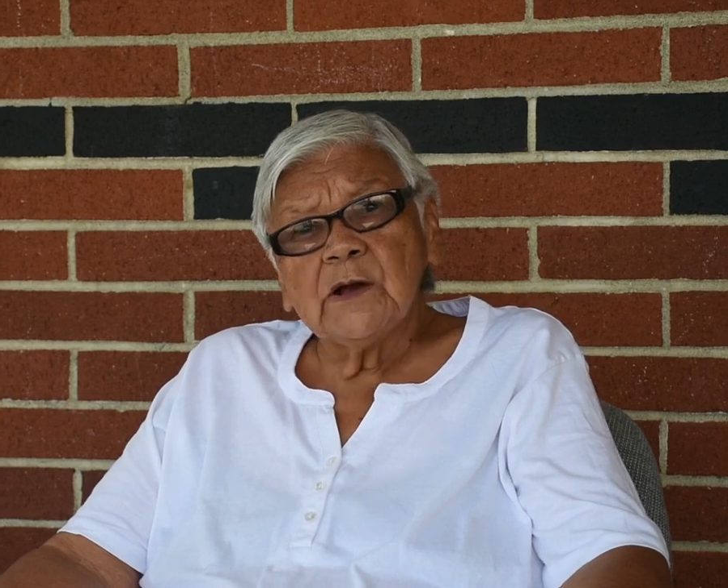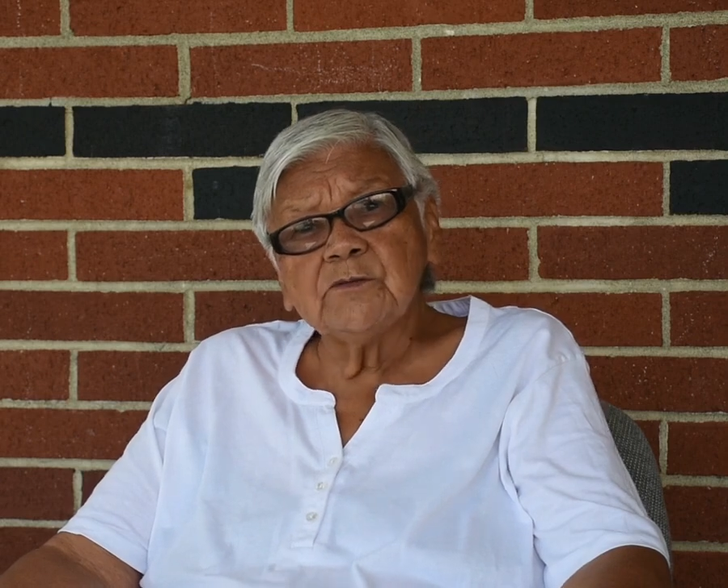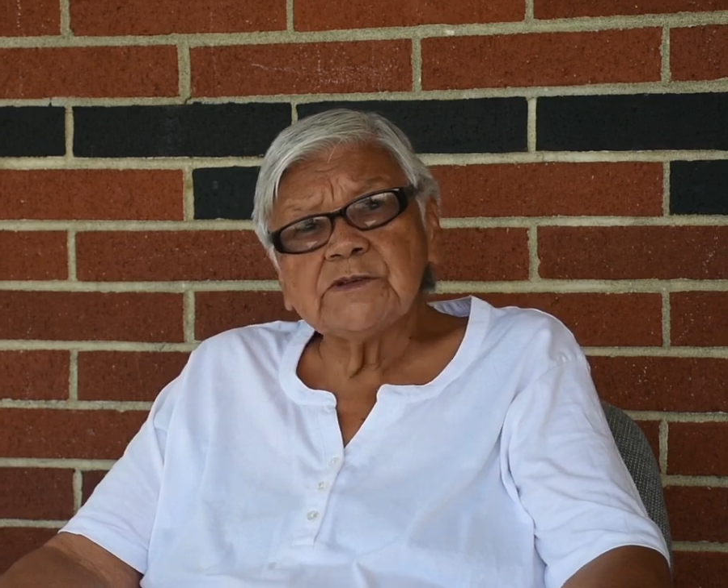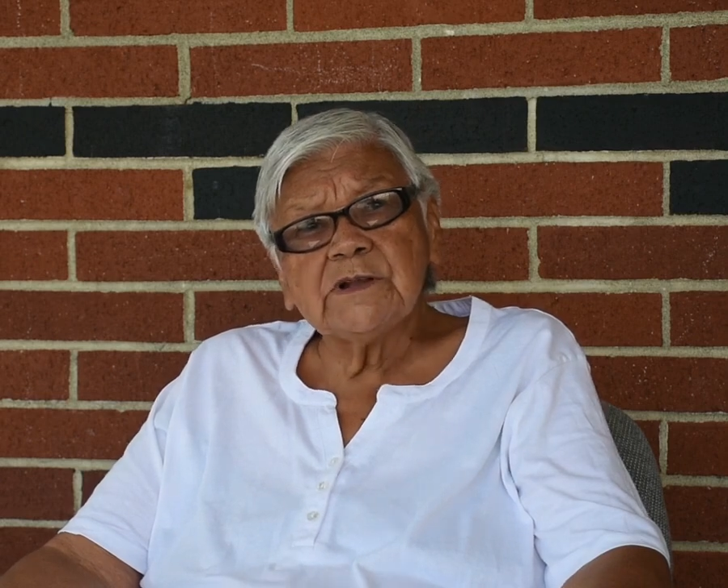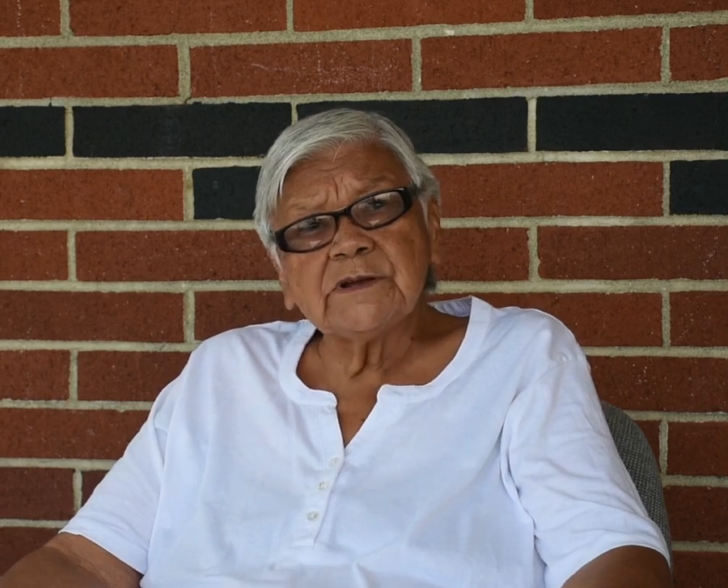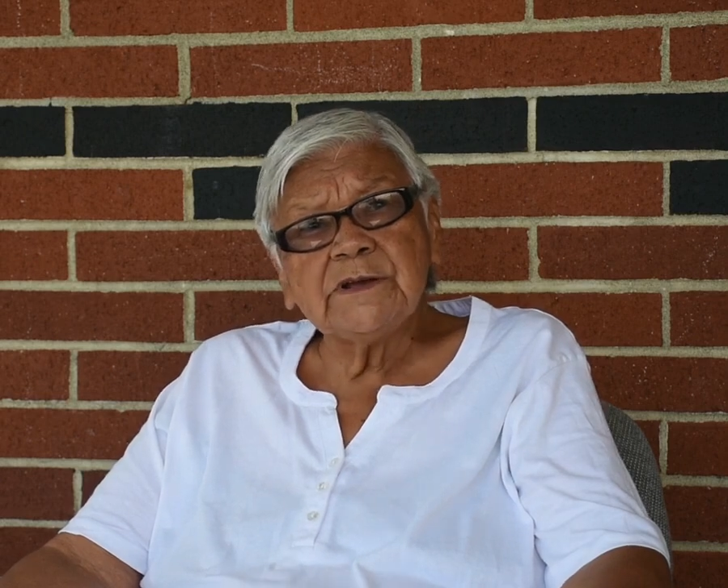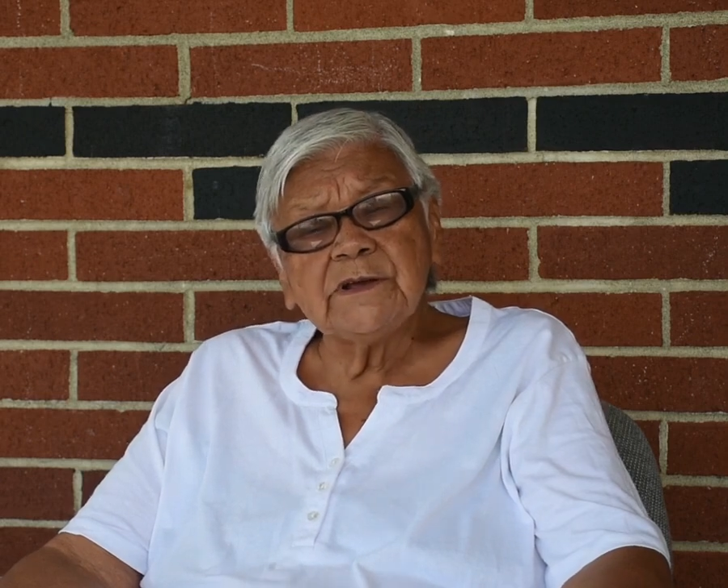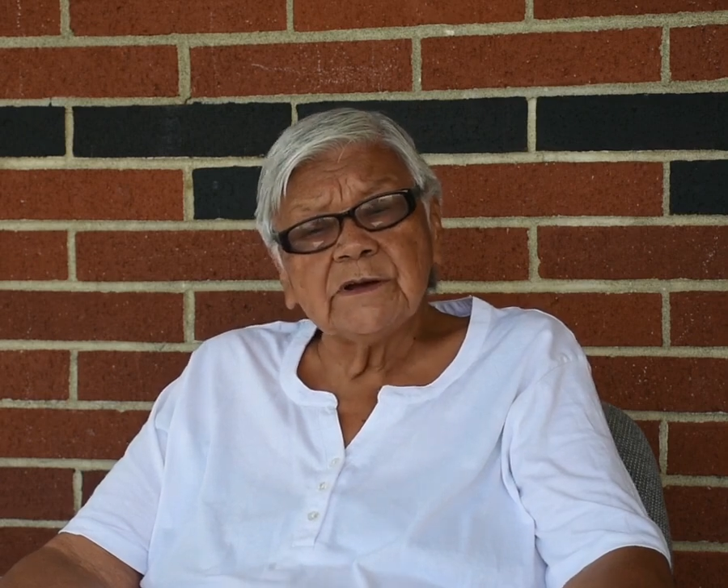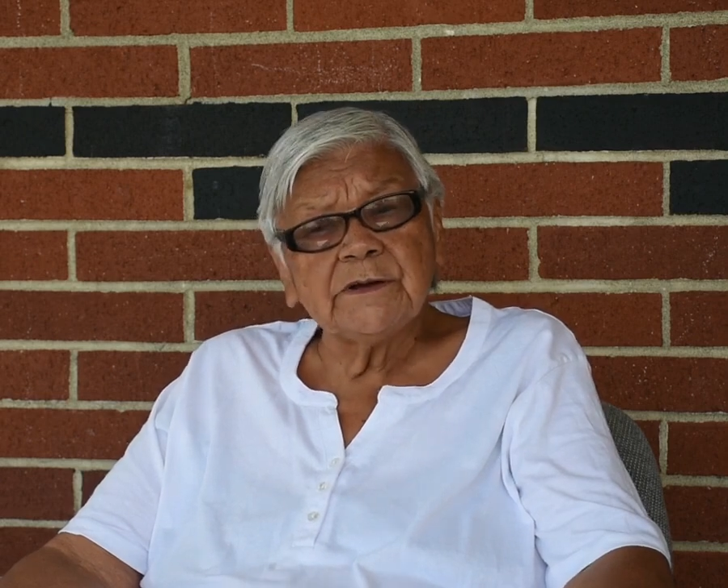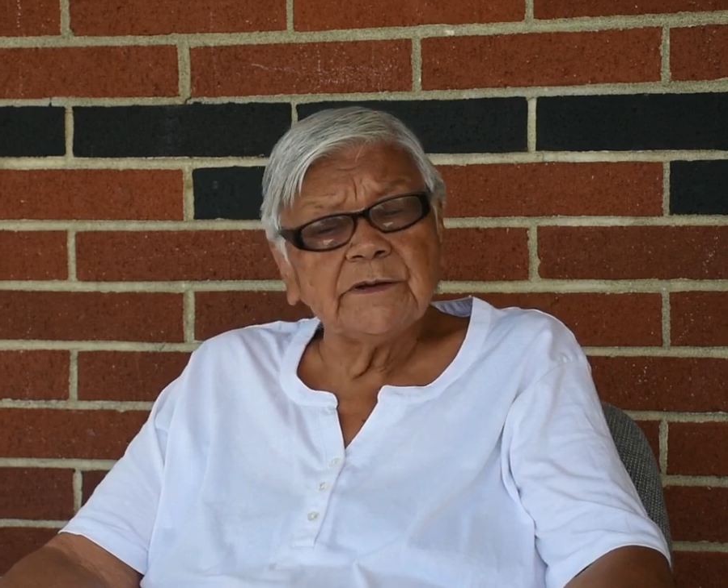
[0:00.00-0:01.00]
I was
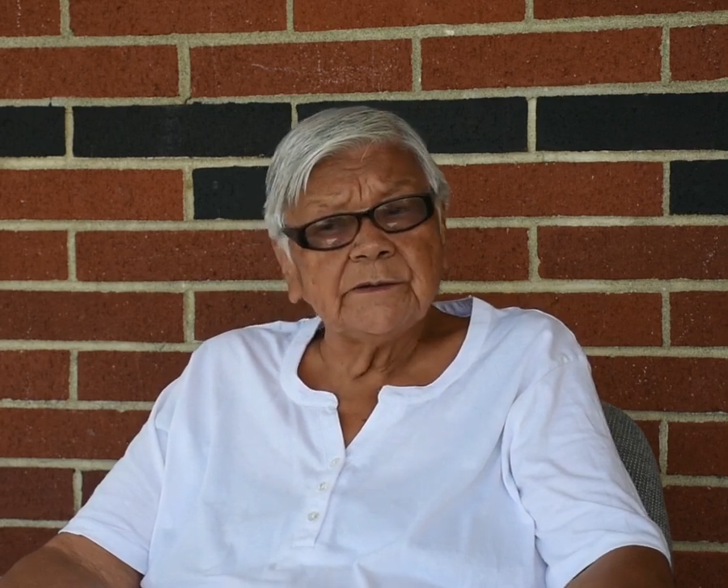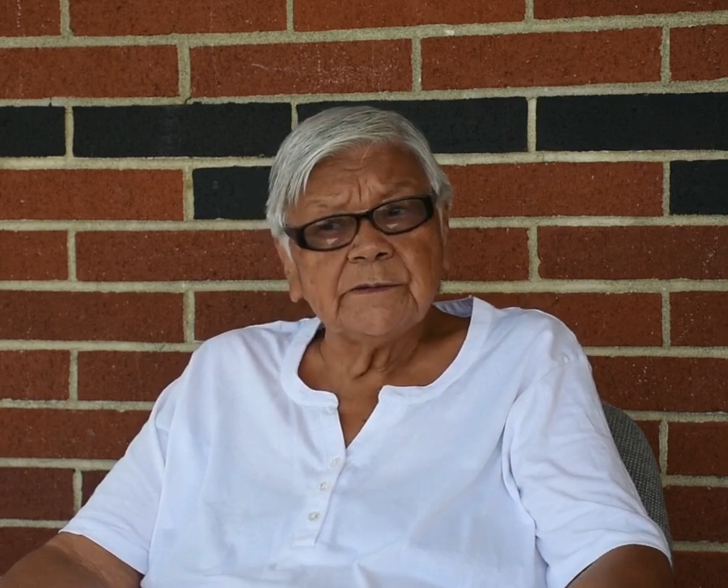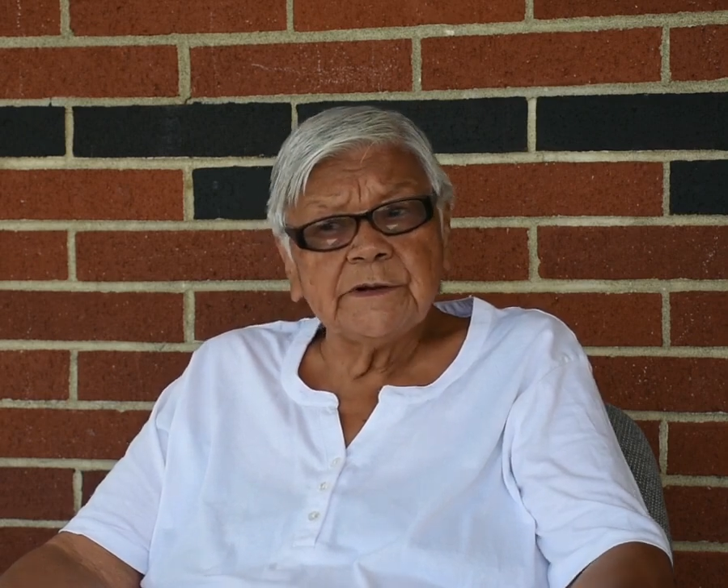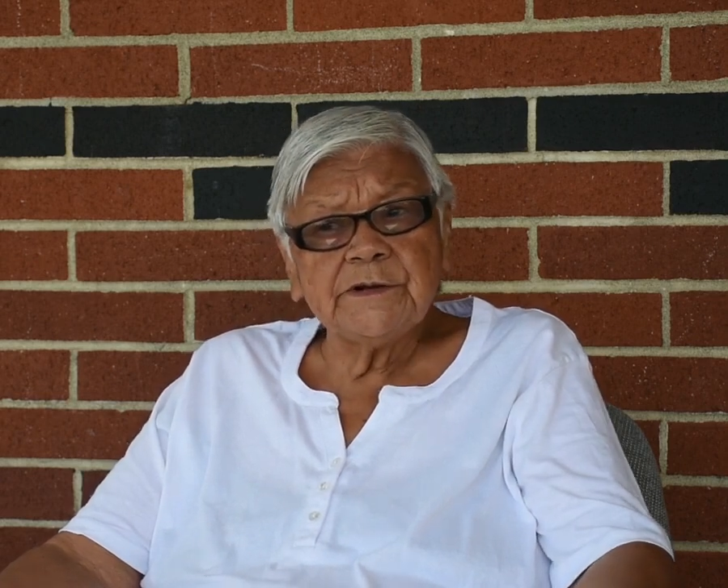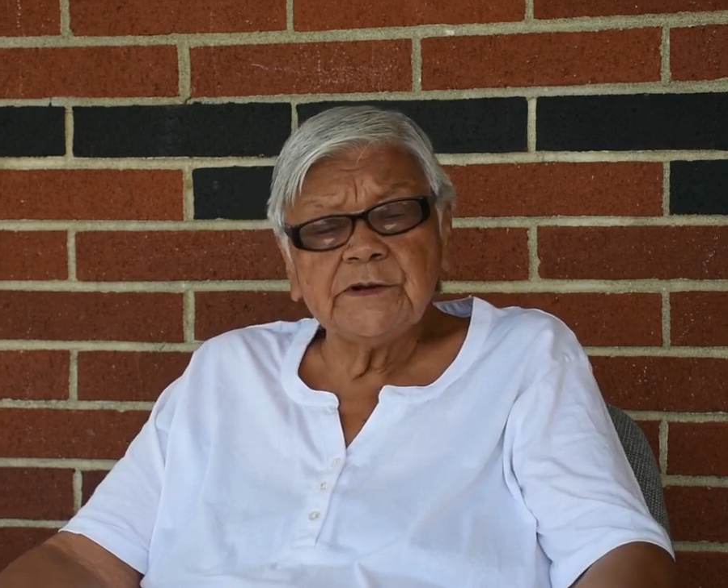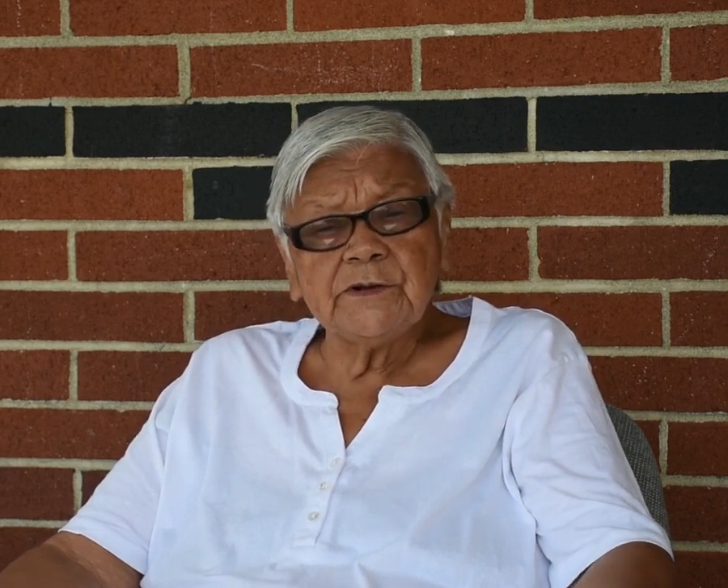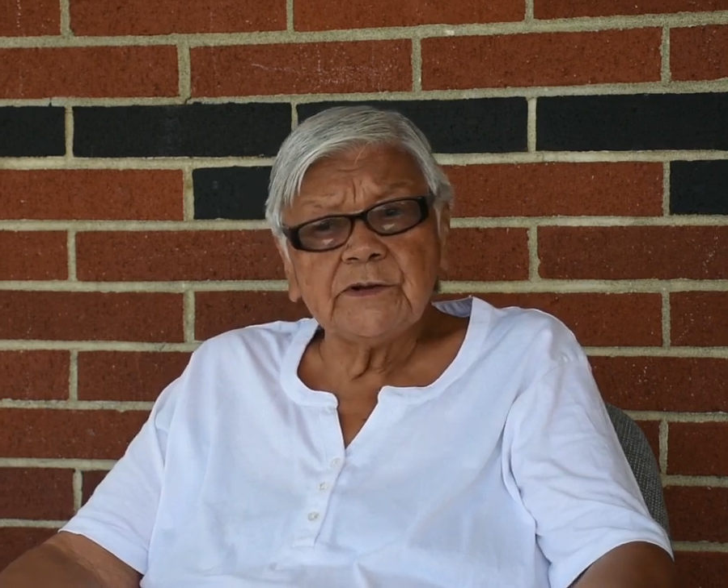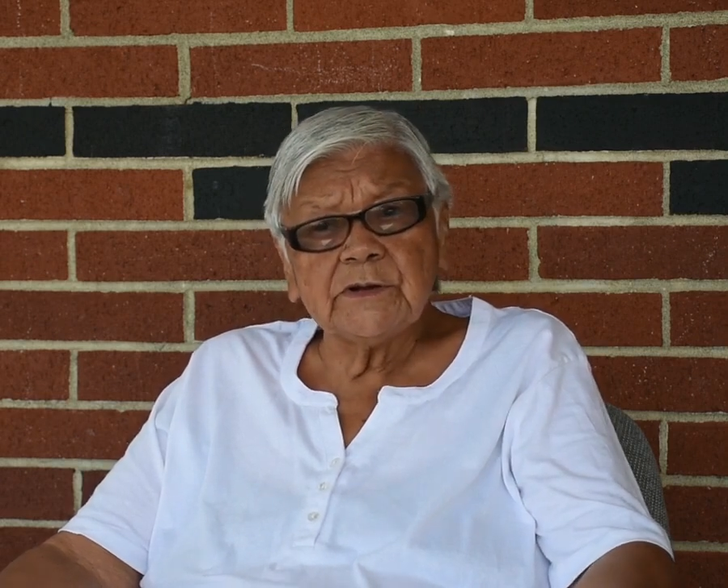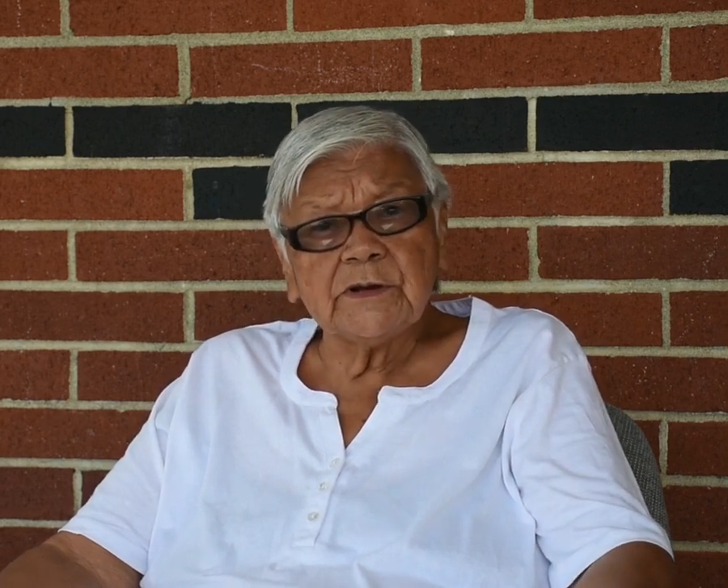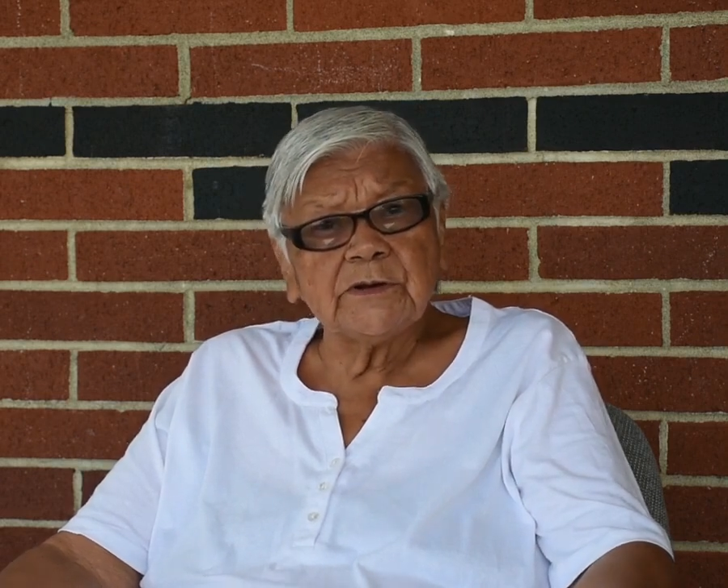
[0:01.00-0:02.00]
lucky I, I
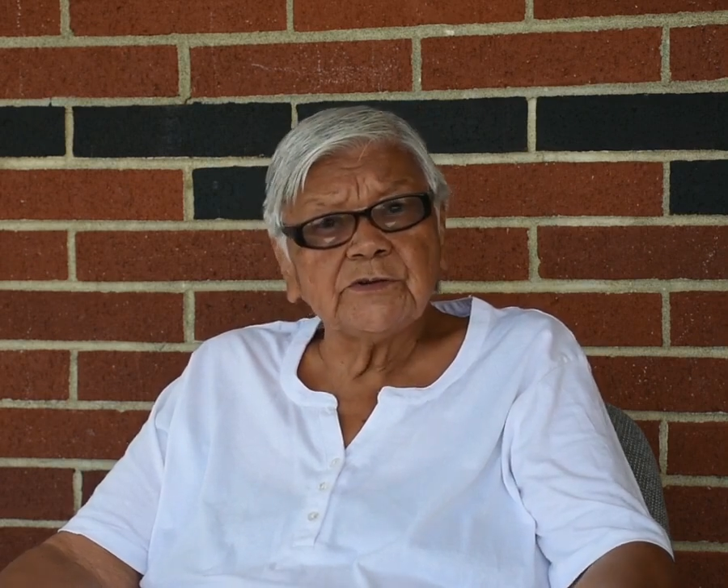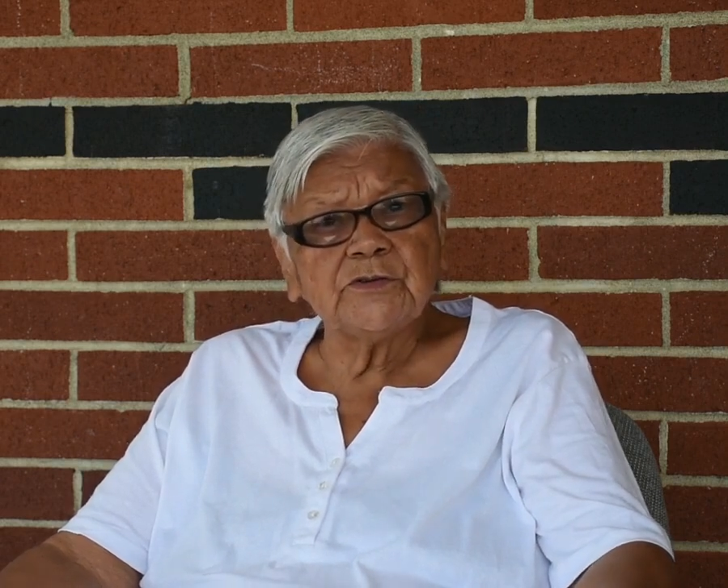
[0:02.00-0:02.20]
didn't uh,